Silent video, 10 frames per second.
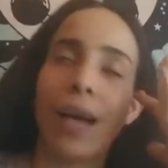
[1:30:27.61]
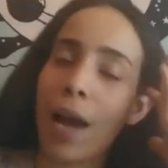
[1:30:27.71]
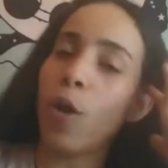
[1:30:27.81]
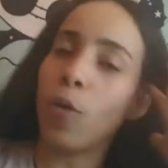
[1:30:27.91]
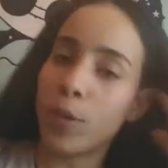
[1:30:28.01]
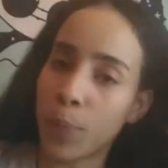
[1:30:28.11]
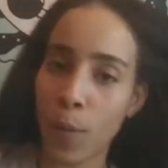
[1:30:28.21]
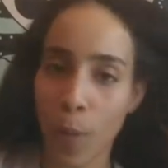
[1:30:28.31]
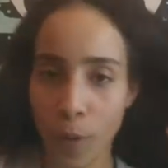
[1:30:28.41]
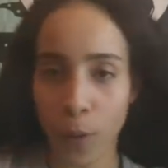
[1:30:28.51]
I always
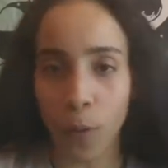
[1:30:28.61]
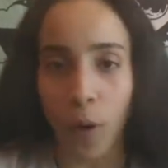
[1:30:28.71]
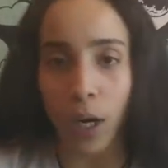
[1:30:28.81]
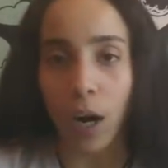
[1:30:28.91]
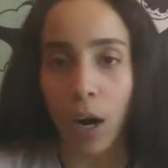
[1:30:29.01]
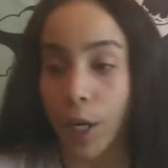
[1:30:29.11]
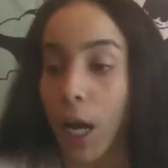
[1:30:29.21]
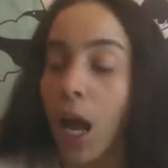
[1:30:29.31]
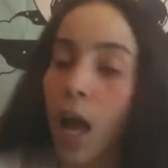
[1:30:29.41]
pull more than one card.